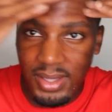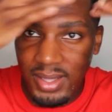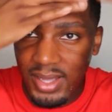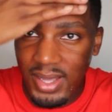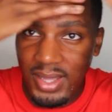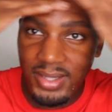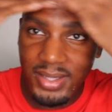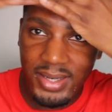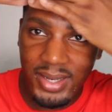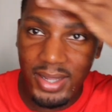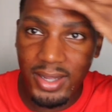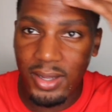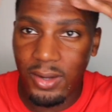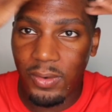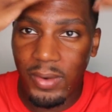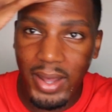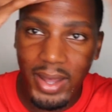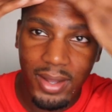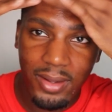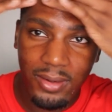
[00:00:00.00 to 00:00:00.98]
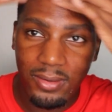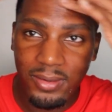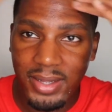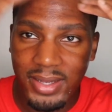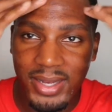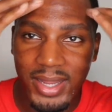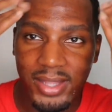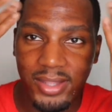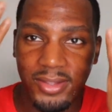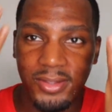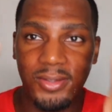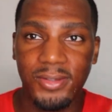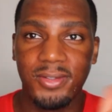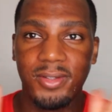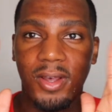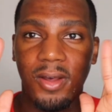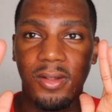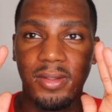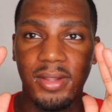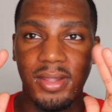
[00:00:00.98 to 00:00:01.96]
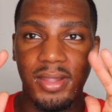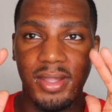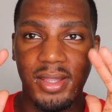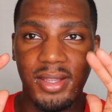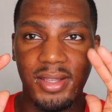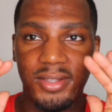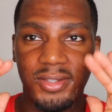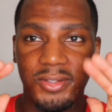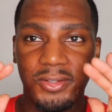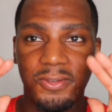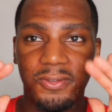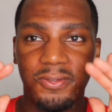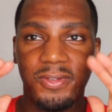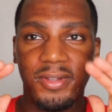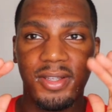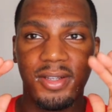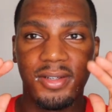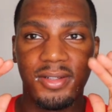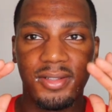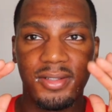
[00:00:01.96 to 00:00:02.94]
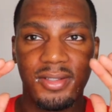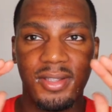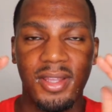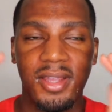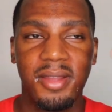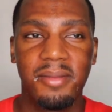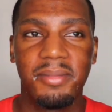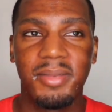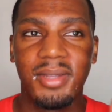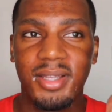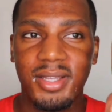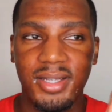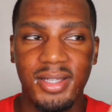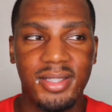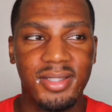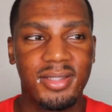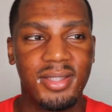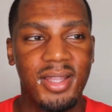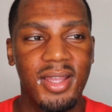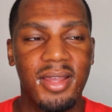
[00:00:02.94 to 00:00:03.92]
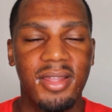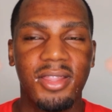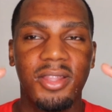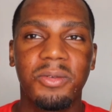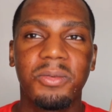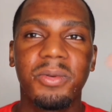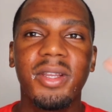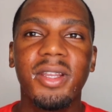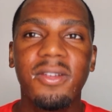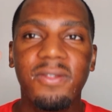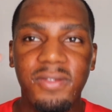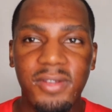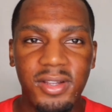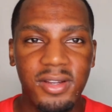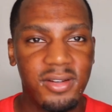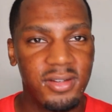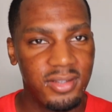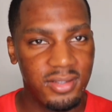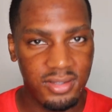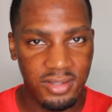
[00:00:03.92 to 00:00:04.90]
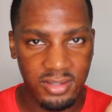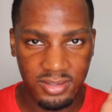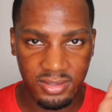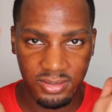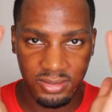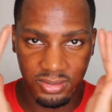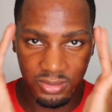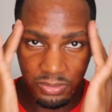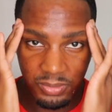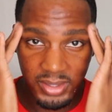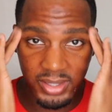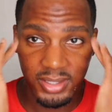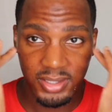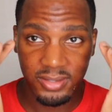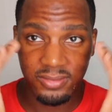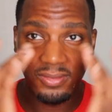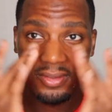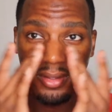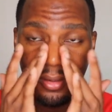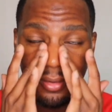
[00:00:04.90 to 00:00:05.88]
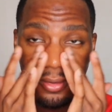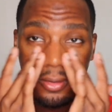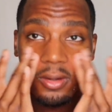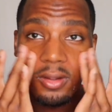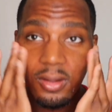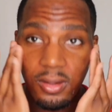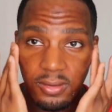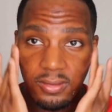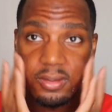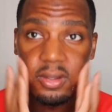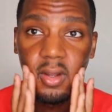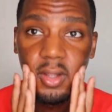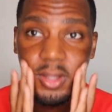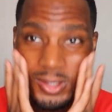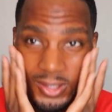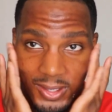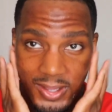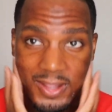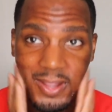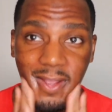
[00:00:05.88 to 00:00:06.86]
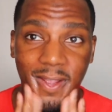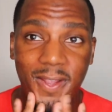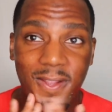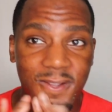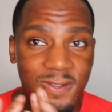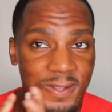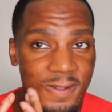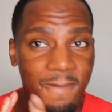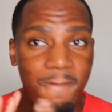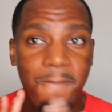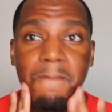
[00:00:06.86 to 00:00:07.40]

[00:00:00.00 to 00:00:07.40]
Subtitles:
and then I go out, and I use only these 2 fingers because the ring finger is the weakest finger on your hands,